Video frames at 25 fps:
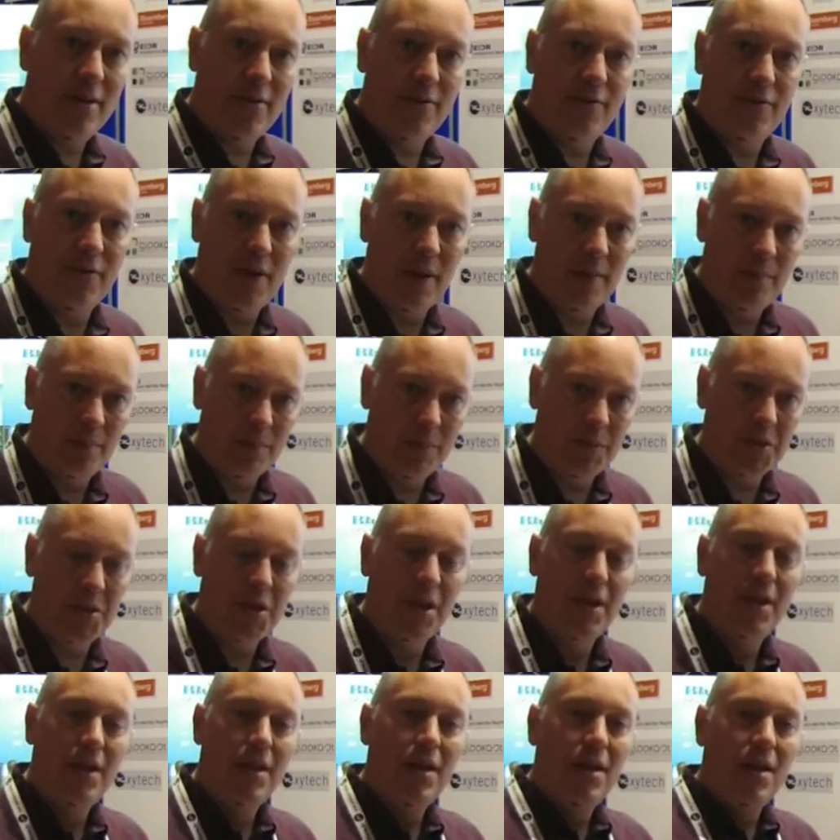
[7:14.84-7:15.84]
of FIMS,
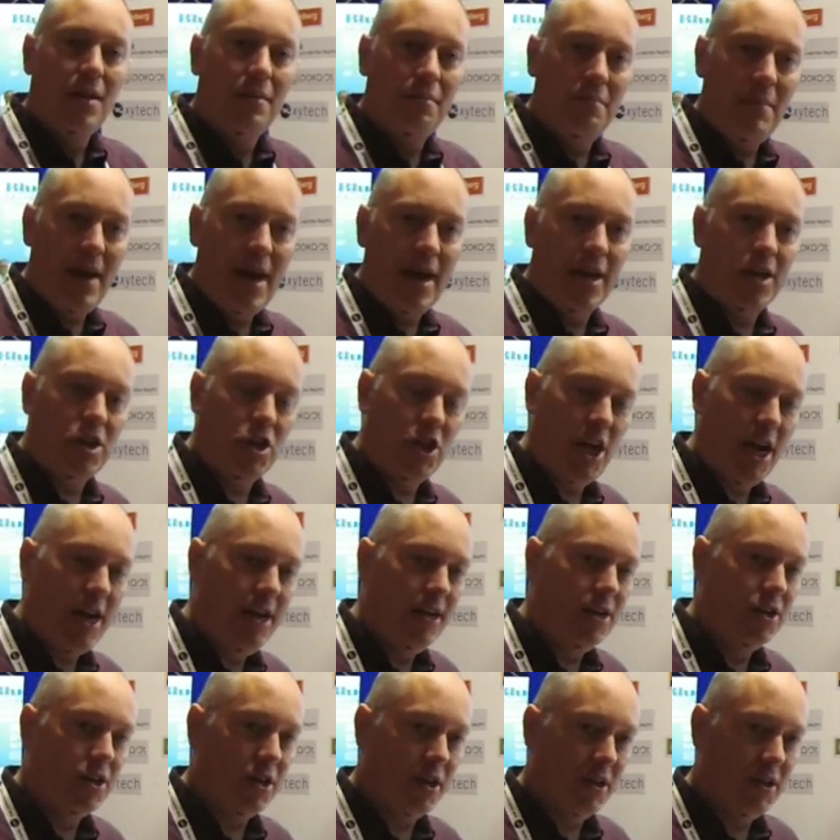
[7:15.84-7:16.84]
make
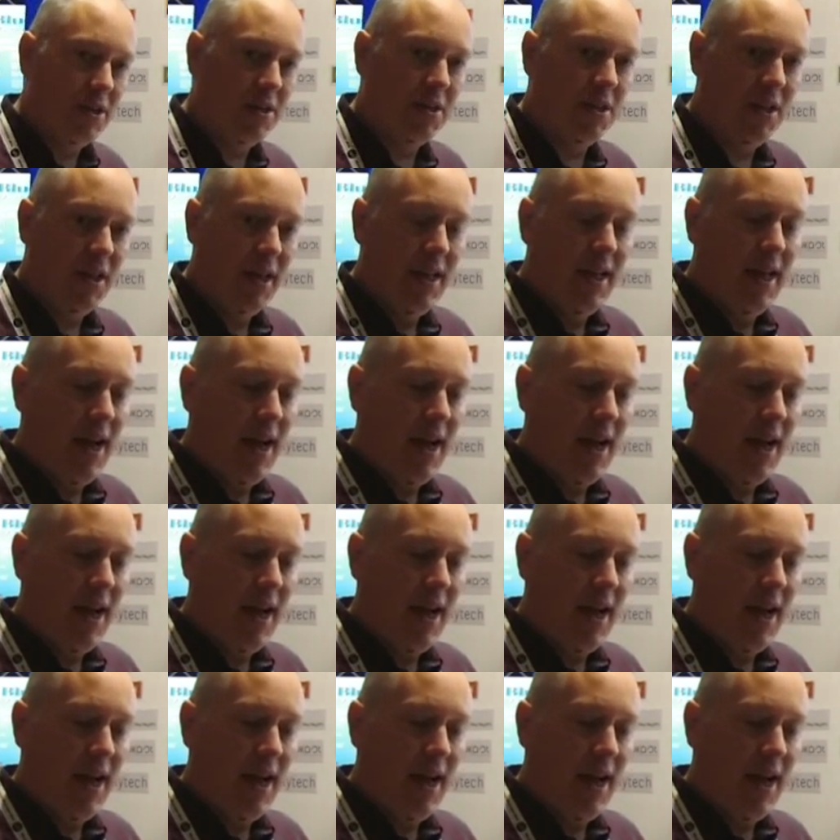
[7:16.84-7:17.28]
changes,